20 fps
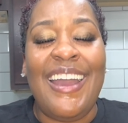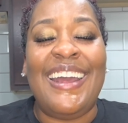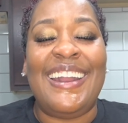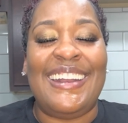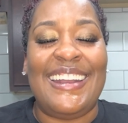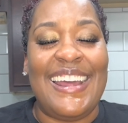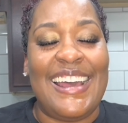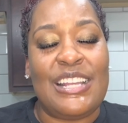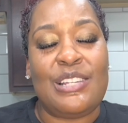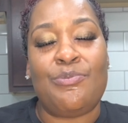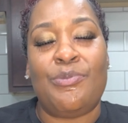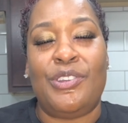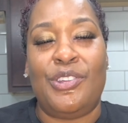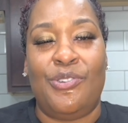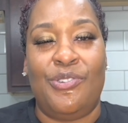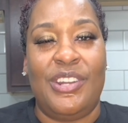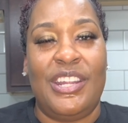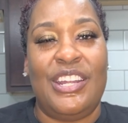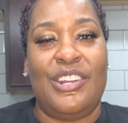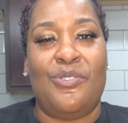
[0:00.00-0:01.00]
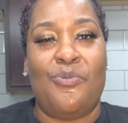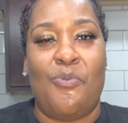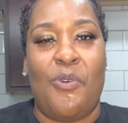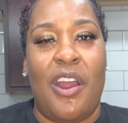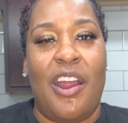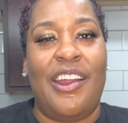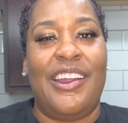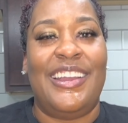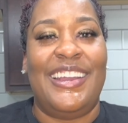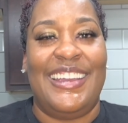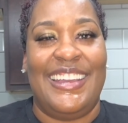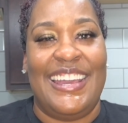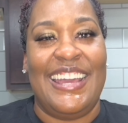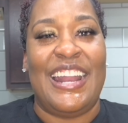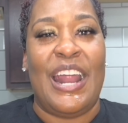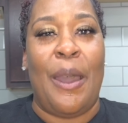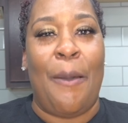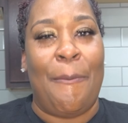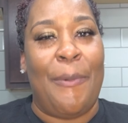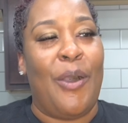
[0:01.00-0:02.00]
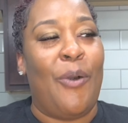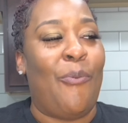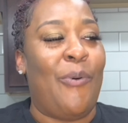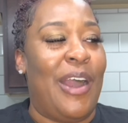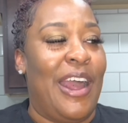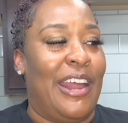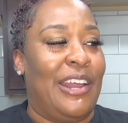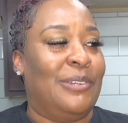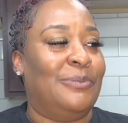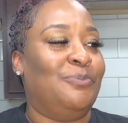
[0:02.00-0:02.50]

that's when you need to worry and get out of my way.